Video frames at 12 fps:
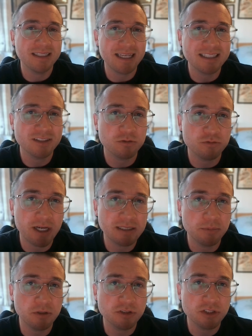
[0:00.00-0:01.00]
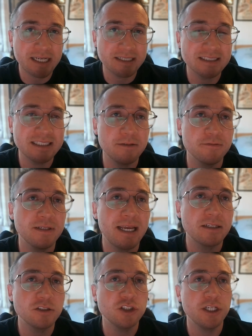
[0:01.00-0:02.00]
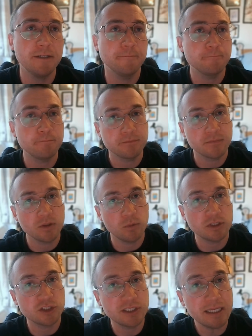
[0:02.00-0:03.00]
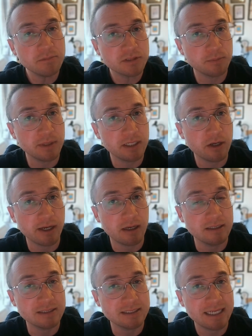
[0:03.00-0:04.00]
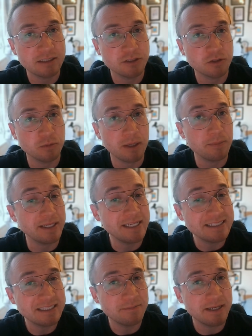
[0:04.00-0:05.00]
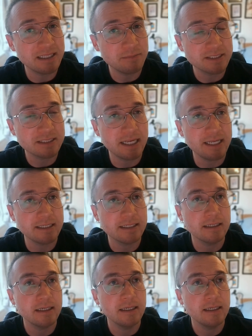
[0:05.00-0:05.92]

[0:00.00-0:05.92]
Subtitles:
this Red Bull second seat for next year, which seems to be going Isaac Hadjar's way, but he did make the mistake.